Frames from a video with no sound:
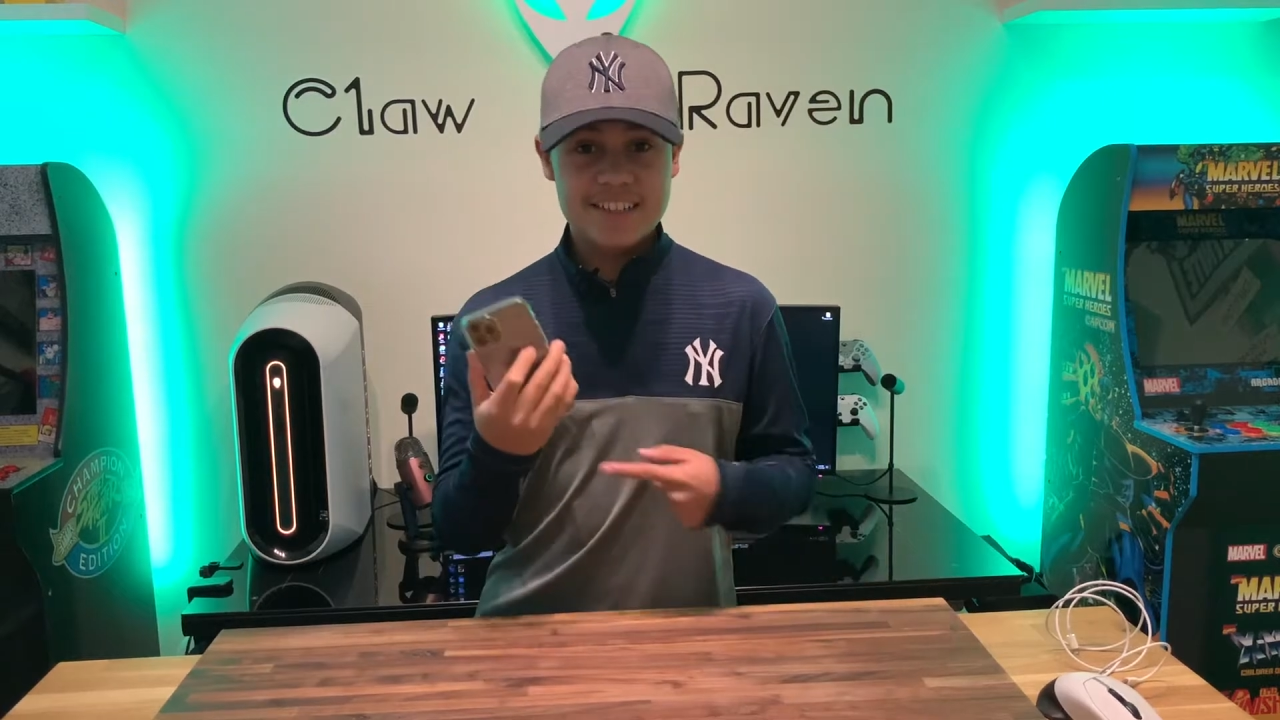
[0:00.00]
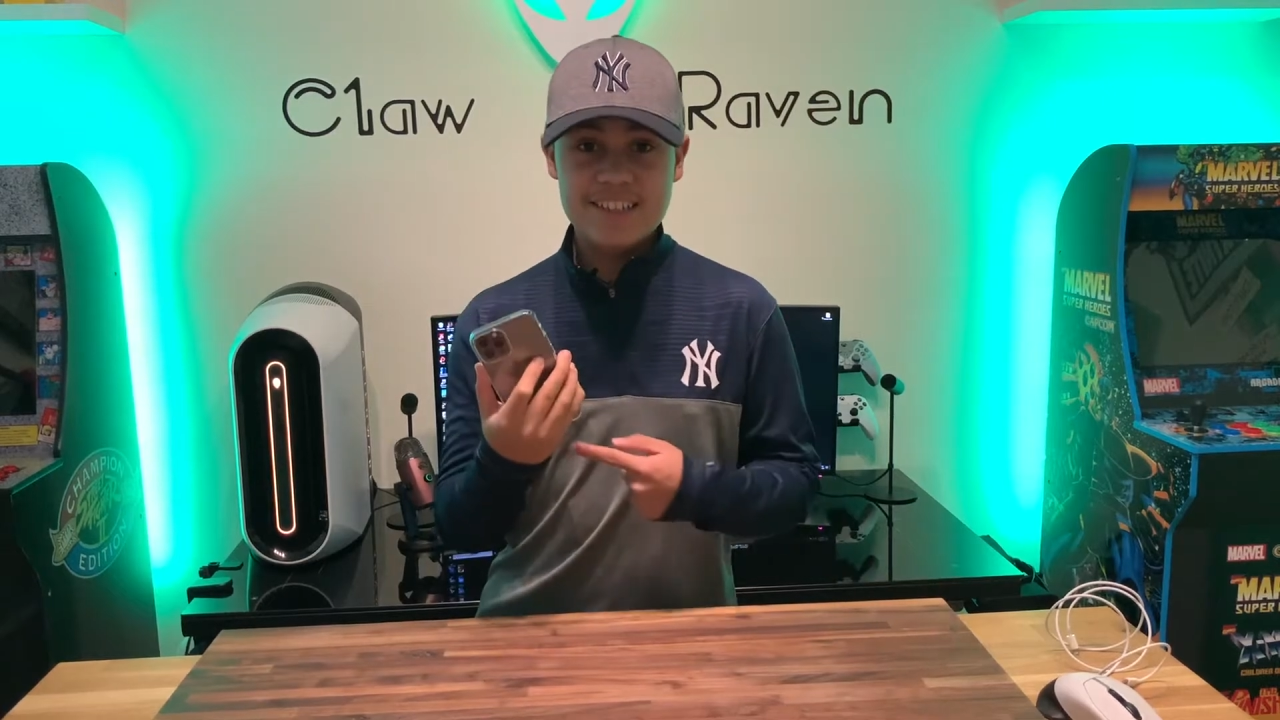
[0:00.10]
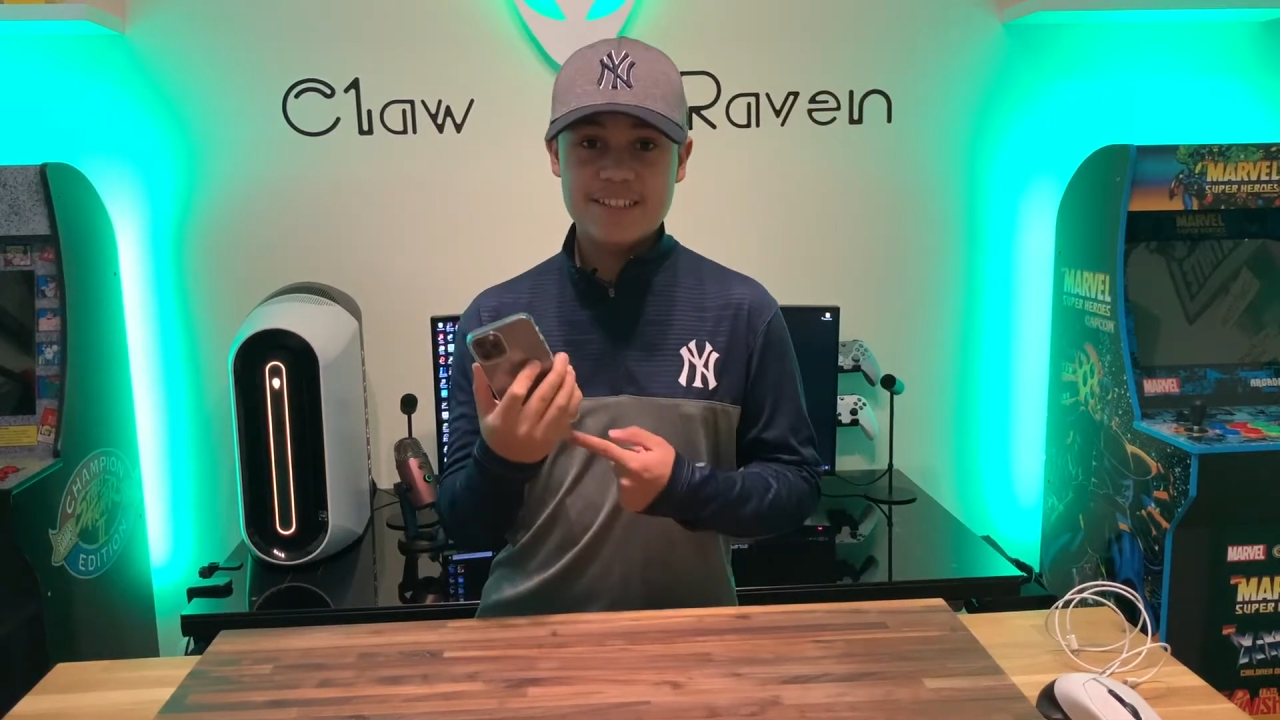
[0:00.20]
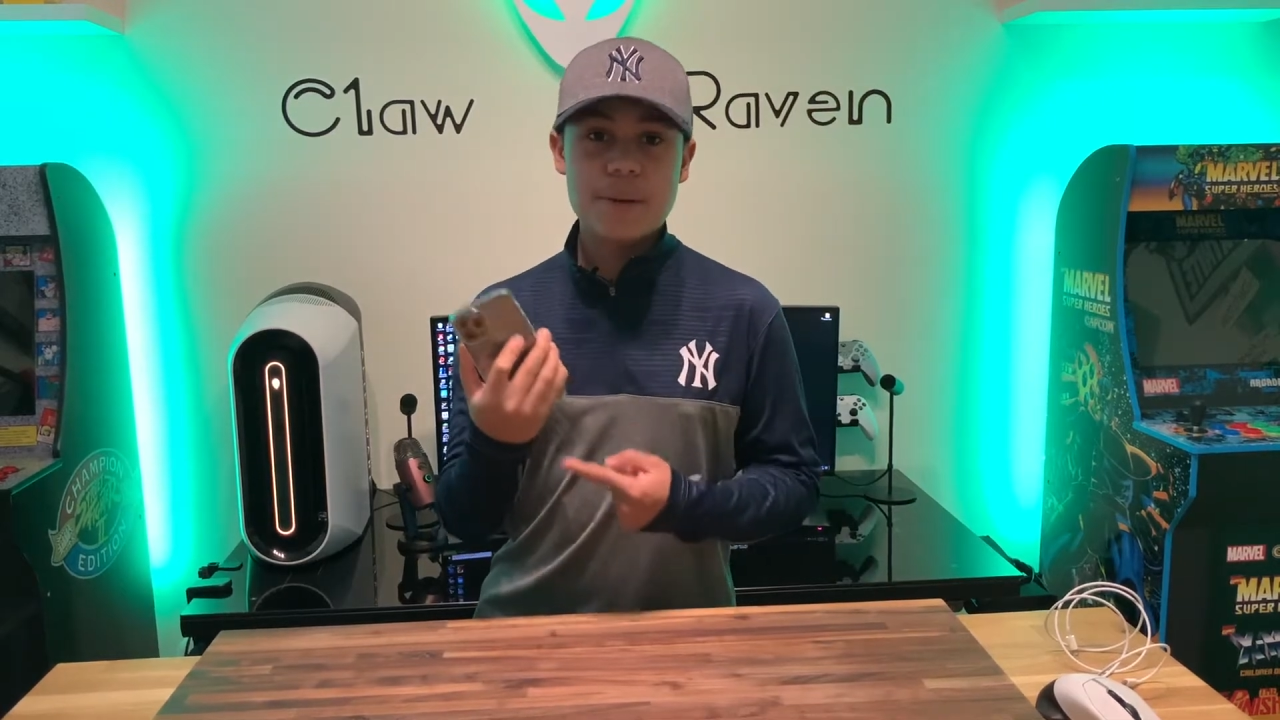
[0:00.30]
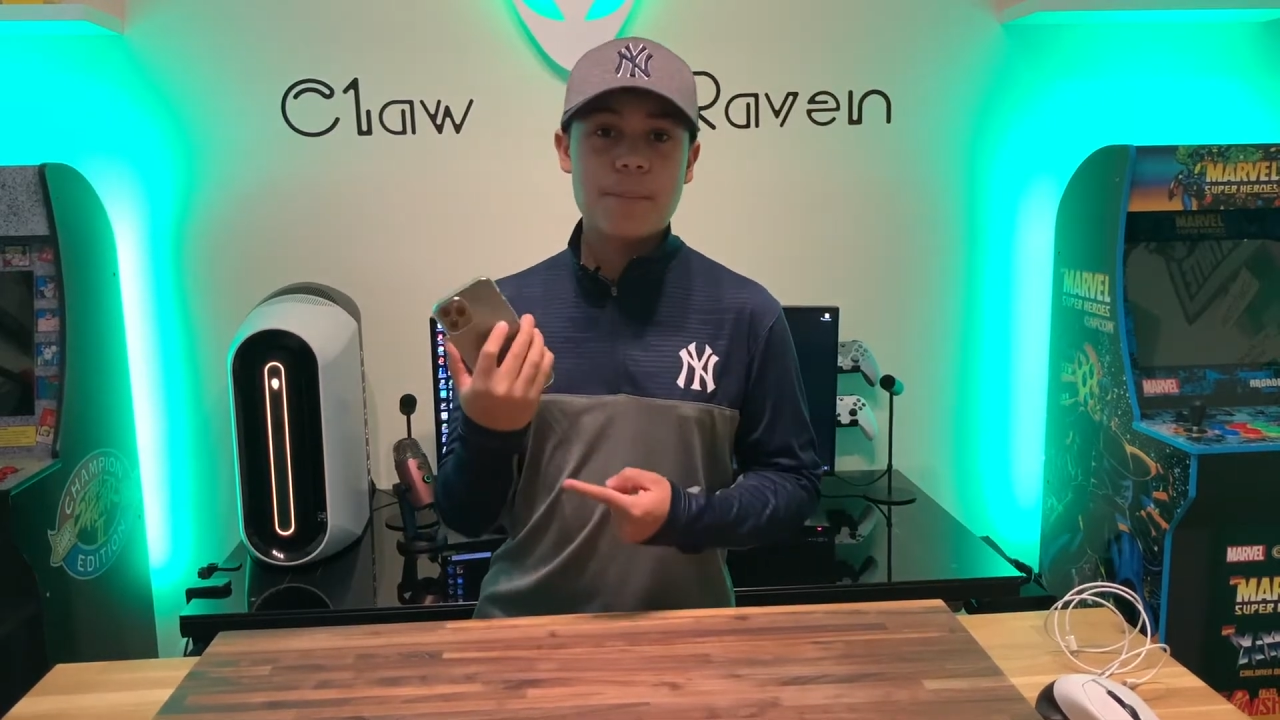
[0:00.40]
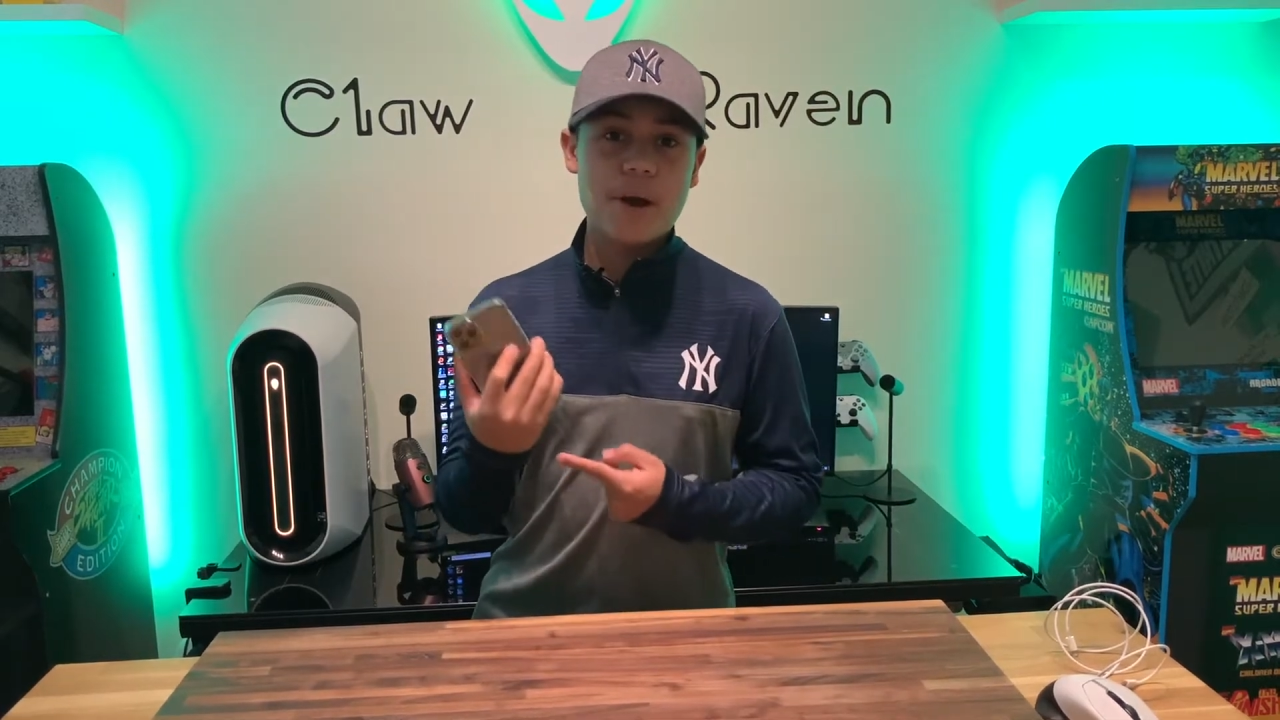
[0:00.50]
this is a